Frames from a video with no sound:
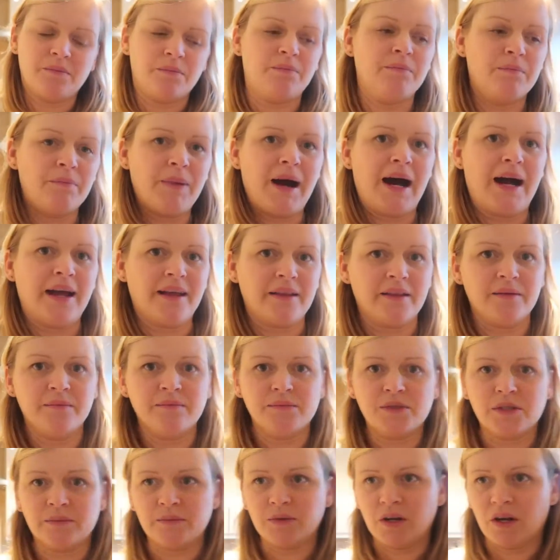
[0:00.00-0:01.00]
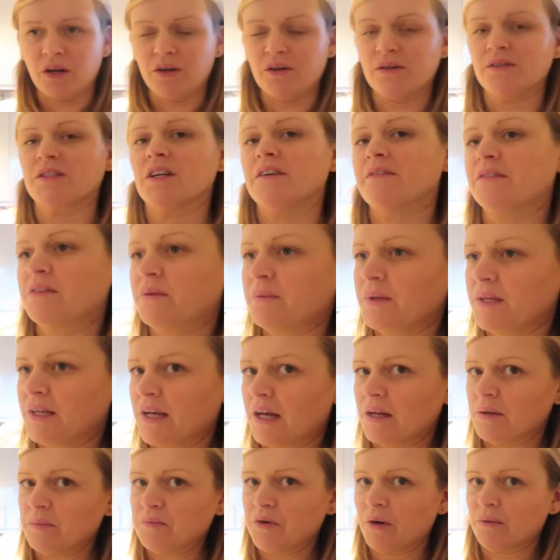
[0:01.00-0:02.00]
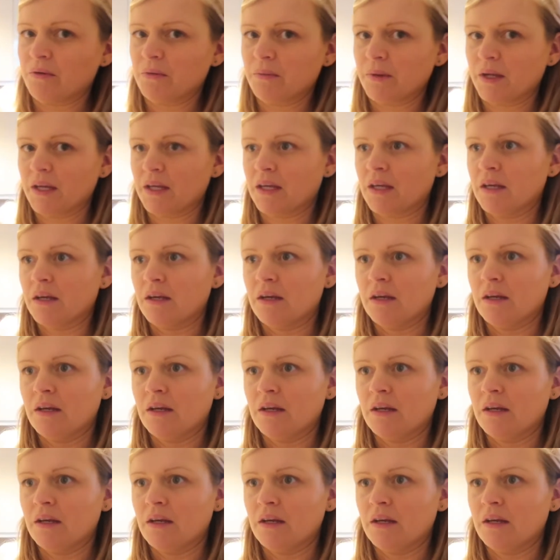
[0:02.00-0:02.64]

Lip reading: buy them some clothes over the weekend probably.